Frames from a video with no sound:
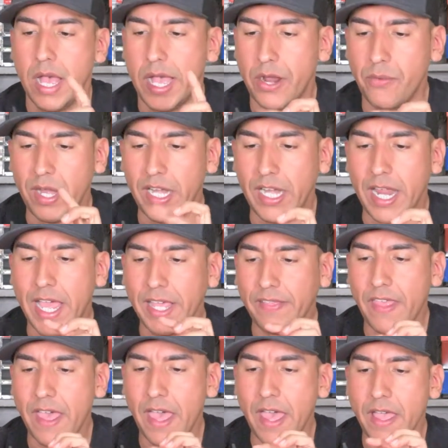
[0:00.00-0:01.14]
I really like
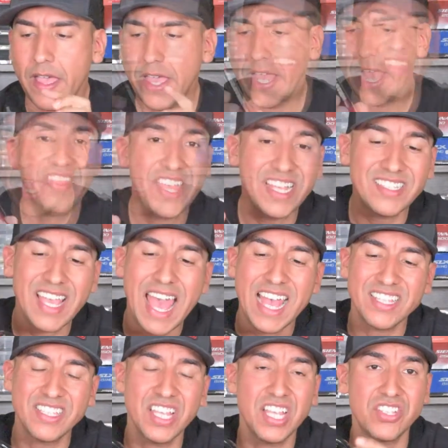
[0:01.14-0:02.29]
that. This
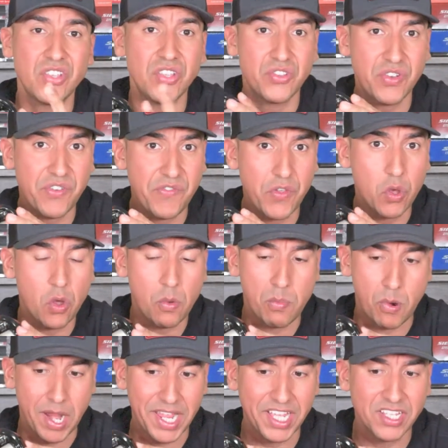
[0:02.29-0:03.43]
has the centrifugal
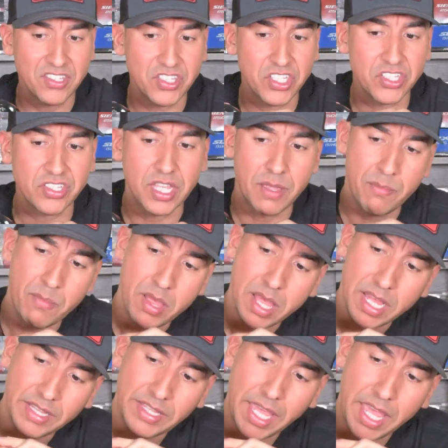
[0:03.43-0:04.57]
braking system.
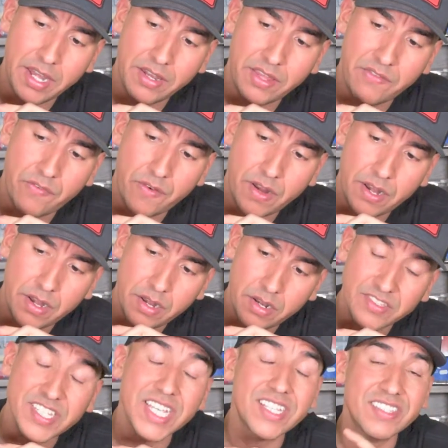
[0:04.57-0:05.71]

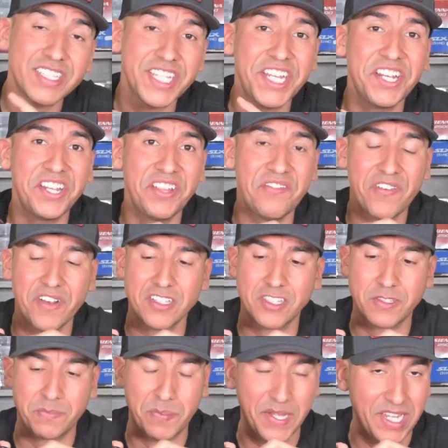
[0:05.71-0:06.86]
16
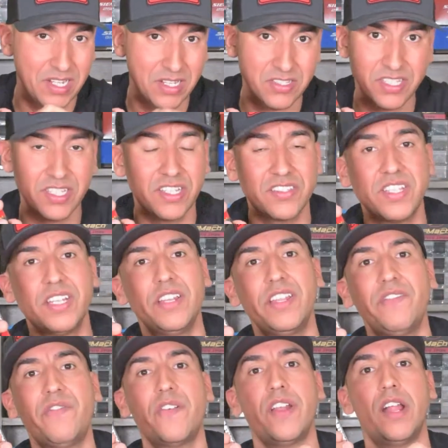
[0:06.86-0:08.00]

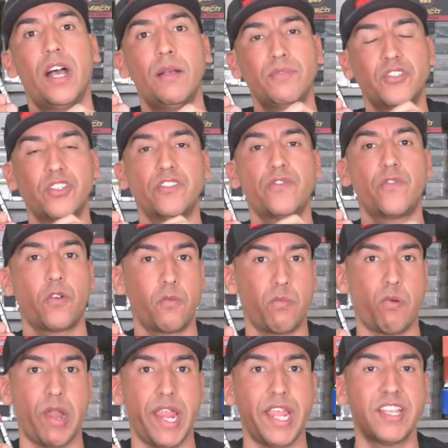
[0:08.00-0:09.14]
different options for
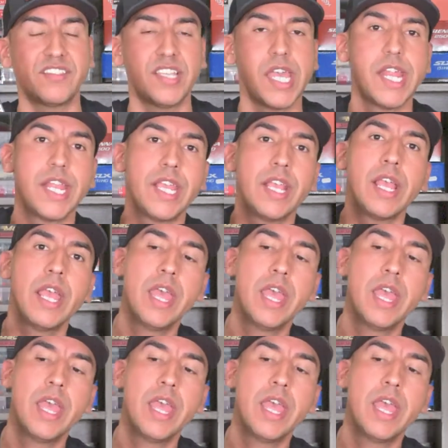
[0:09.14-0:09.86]
brake setting.